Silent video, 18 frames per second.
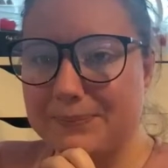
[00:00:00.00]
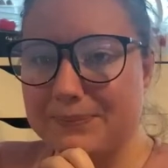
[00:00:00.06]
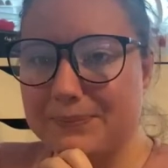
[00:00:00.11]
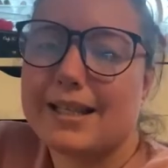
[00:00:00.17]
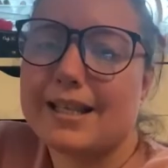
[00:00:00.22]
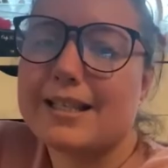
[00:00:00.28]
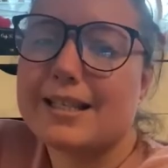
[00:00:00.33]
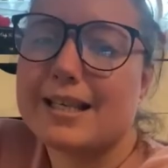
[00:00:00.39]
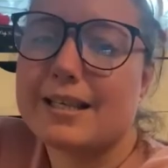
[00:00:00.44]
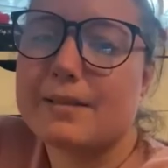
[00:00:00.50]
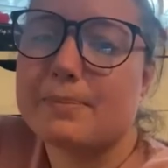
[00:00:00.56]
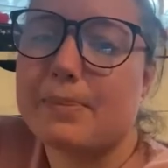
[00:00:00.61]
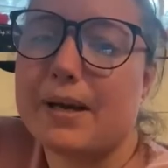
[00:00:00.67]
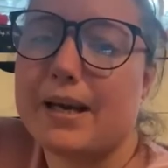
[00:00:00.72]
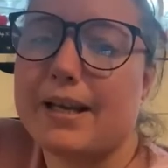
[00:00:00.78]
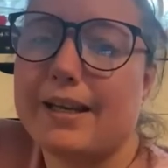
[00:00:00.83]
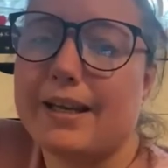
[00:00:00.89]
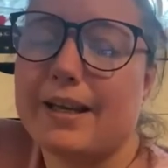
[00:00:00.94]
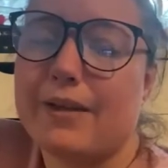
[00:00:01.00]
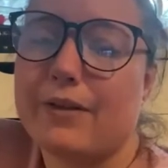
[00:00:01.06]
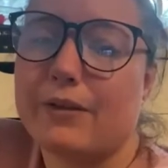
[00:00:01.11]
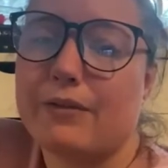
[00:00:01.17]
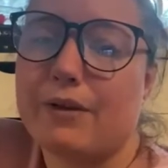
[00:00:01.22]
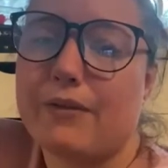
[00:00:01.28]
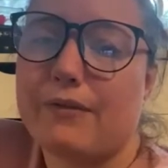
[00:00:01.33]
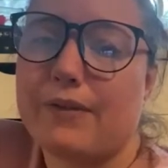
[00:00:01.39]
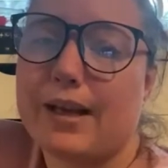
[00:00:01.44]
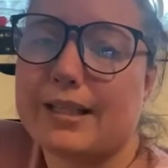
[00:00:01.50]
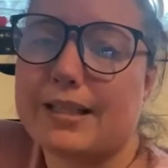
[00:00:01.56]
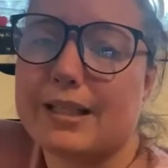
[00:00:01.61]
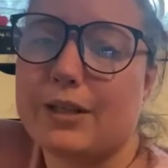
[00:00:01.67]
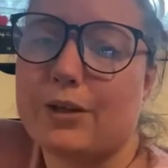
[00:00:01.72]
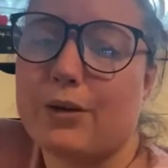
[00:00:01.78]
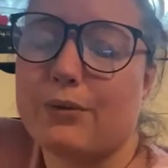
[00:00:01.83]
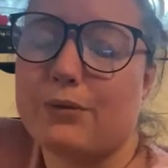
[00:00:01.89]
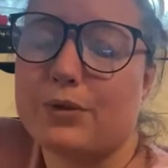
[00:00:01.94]
This has been the
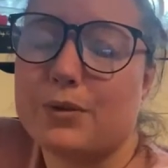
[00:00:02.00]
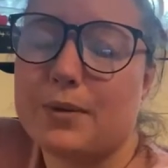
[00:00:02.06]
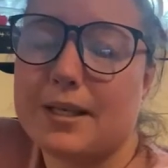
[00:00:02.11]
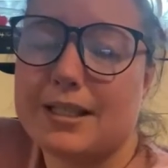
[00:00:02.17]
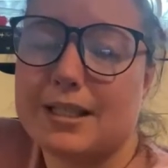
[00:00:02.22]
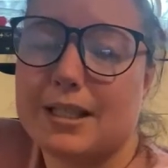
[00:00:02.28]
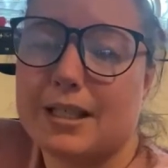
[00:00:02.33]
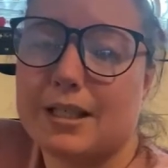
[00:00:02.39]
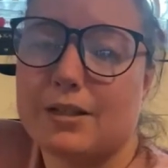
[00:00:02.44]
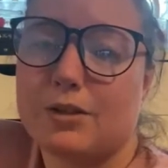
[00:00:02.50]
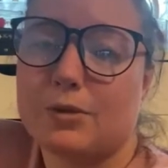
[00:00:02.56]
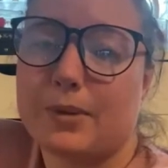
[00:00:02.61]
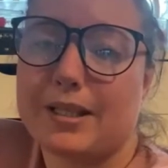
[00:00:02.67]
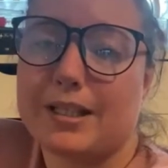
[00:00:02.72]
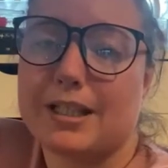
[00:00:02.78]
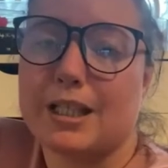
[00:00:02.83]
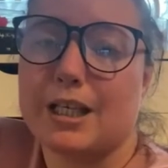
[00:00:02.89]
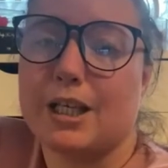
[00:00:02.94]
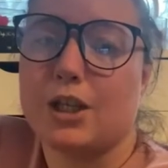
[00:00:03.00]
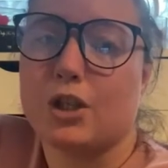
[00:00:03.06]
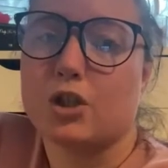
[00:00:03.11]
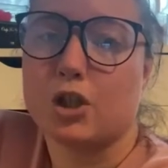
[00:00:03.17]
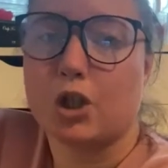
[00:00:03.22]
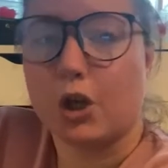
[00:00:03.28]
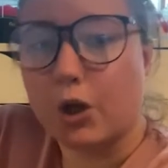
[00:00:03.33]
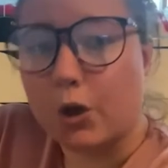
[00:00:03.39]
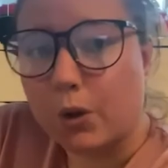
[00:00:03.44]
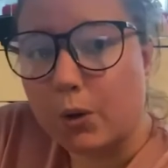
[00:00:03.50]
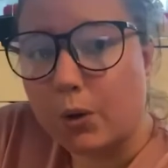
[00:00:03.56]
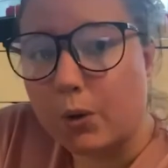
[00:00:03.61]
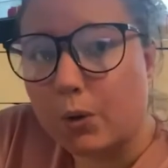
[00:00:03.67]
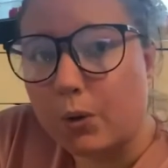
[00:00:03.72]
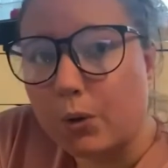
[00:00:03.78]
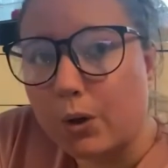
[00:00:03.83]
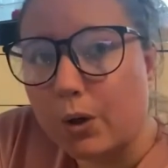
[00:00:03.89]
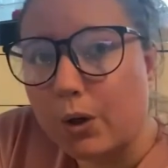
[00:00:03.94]
reflecting of 2022,